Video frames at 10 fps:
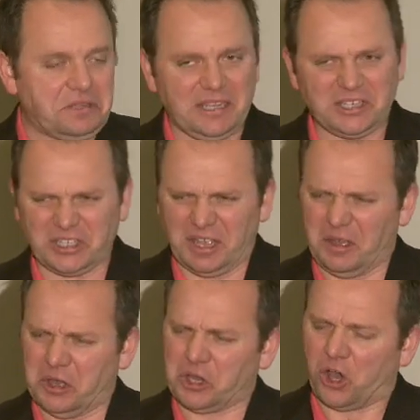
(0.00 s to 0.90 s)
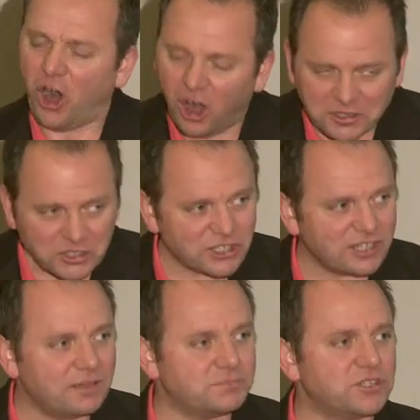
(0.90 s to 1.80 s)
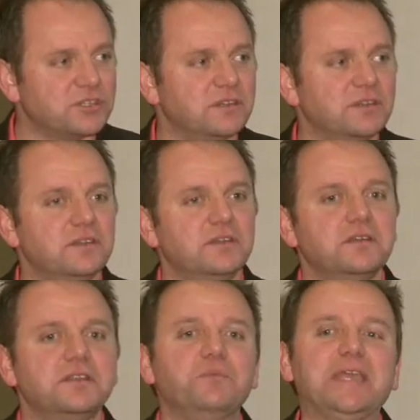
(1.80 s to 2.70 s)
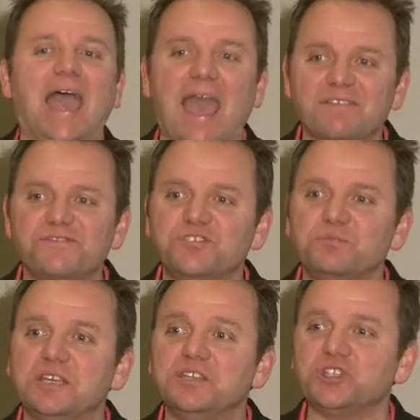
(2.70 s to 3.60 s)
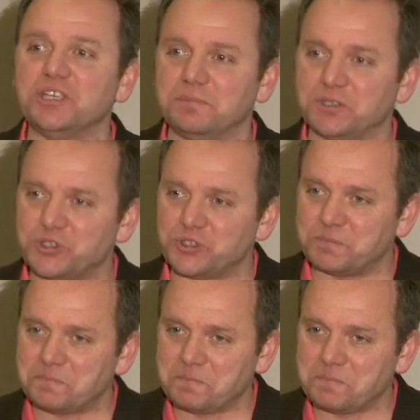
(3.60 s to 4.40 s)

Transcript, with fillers: this concept that we have to be the cheapest.